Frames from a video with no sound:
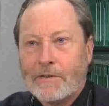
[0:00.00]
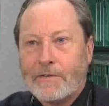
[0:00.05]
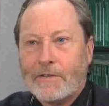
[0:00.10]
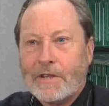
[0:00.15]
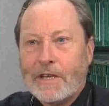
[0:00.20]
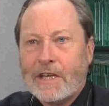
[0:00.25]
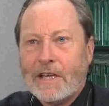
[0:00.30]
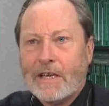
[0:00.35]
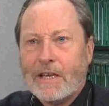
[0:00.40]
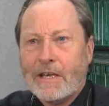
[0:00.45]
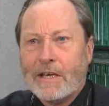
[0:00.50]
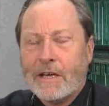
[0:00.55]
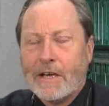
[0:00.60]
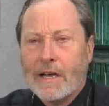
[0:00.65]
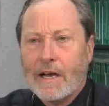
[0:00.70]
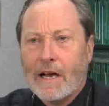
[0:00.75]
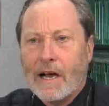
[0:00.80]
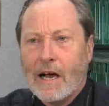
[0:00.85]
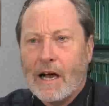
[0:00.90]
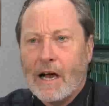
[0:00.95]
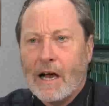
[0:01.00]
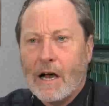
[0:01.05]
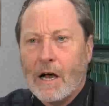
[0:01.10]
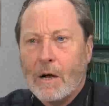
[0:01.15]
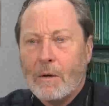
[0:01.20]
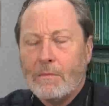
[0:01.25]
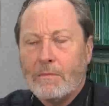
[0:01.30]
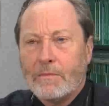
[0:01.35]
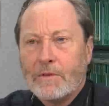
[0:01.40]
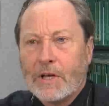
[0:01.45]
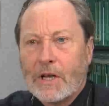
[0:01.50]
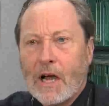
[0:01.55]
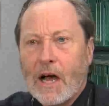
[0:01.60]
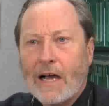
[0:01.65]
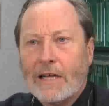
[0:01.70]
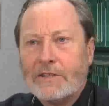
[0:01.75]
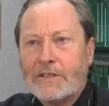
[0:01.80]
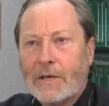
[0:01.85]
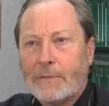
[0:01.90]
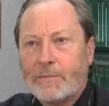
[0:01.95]
The, um, the
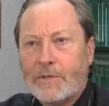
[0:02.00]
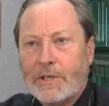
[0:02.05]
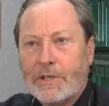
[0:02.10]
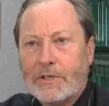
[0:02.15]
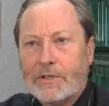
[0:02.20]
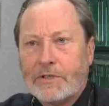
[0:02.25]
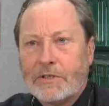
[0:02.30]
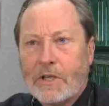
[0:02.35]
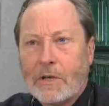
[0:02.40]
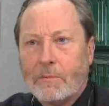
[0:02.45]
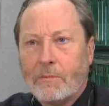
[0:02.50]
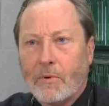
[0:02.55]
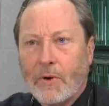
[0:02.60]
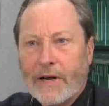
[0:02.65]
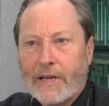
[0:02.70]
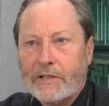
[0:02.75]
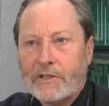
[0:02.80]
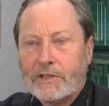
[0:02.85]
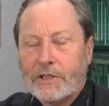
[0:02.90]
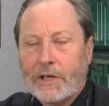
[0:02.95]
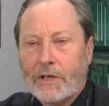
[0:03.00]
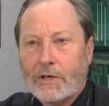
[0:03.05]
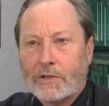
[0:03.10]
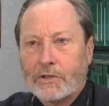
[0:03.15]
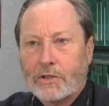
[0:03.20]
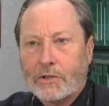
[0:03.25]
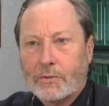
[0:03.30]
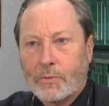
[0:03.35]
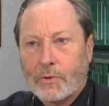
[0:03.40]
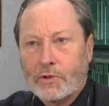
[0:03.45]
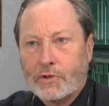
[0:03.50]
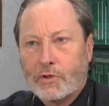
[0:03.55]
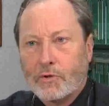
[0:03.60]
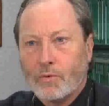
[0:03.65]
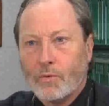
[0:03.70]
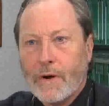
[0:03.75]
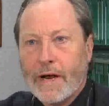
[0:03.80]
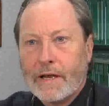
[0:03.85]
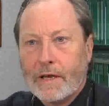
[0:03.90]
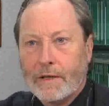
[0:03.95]
concept is that brain cells are supposed
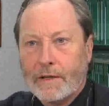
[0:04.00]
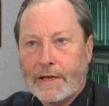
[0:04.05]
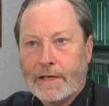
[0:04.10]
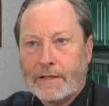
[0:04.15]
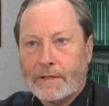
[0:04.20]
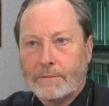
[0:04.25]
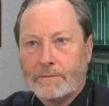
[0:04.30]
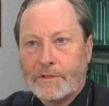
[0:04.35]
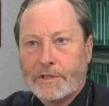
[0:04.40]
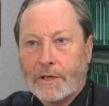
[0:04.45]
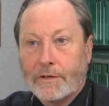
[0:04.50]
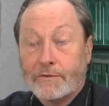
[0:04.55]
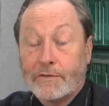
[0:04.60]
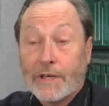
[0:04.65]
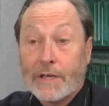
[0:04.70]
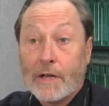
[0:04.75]
to regulate themselves.